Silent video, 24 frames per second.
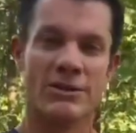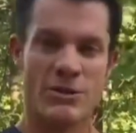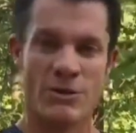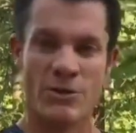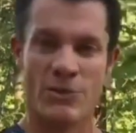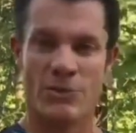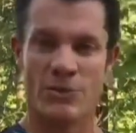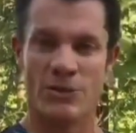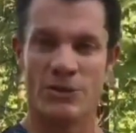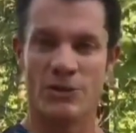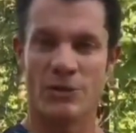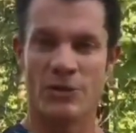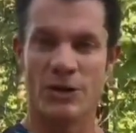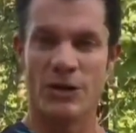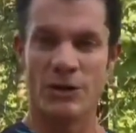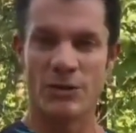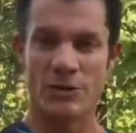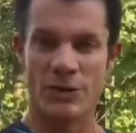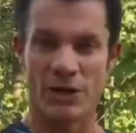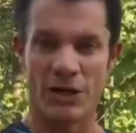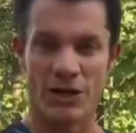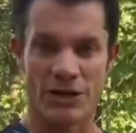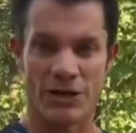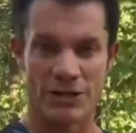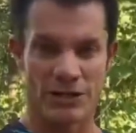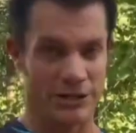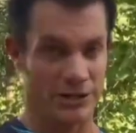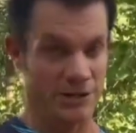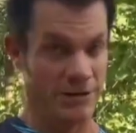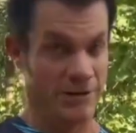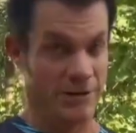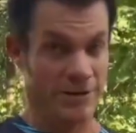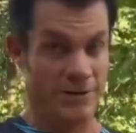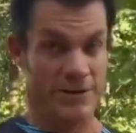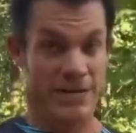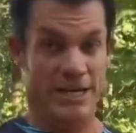when you're no longer
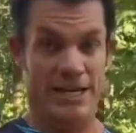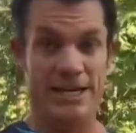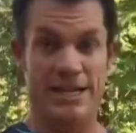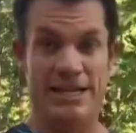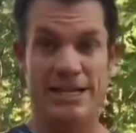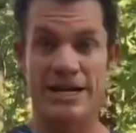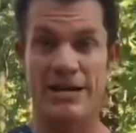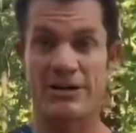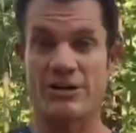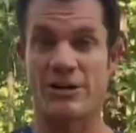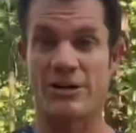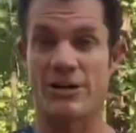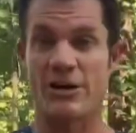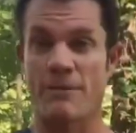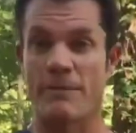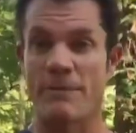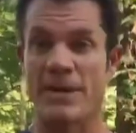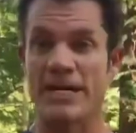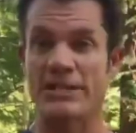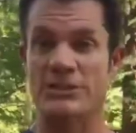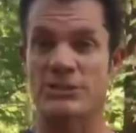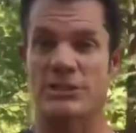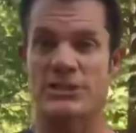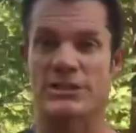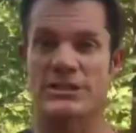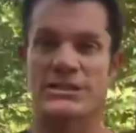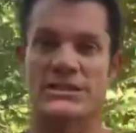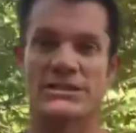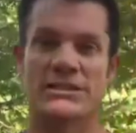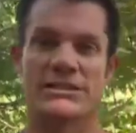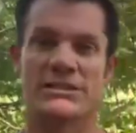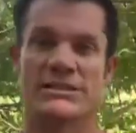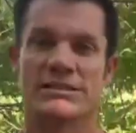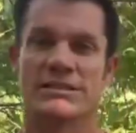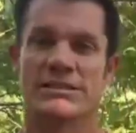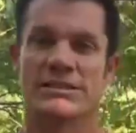in the alcohol
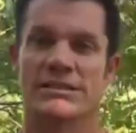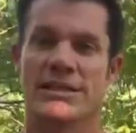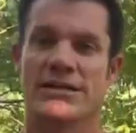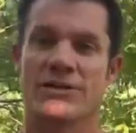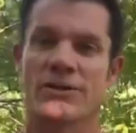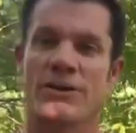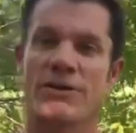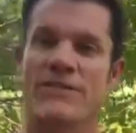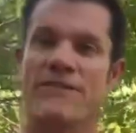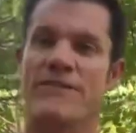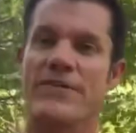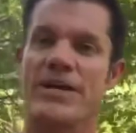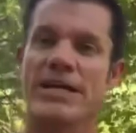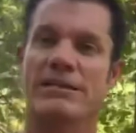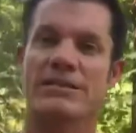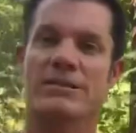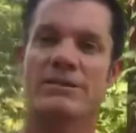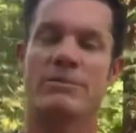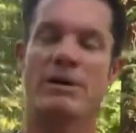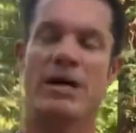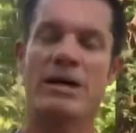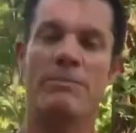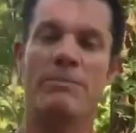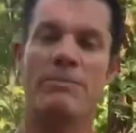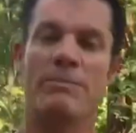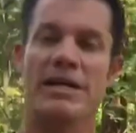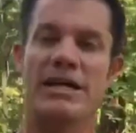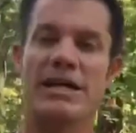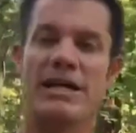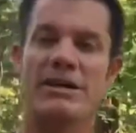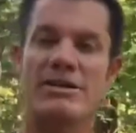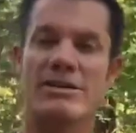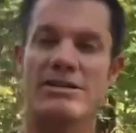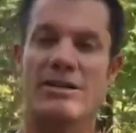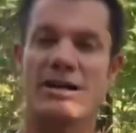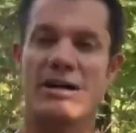matrix or affected by big
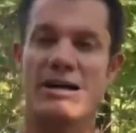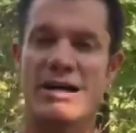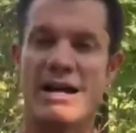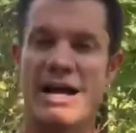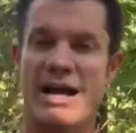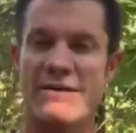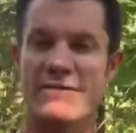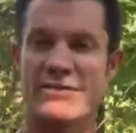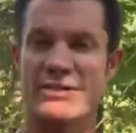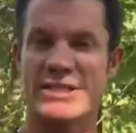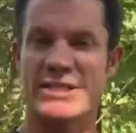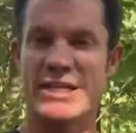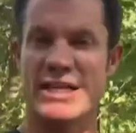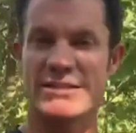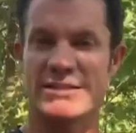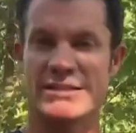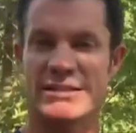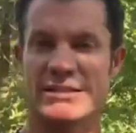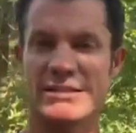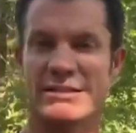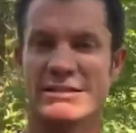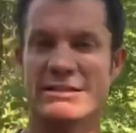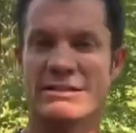alcohol advertising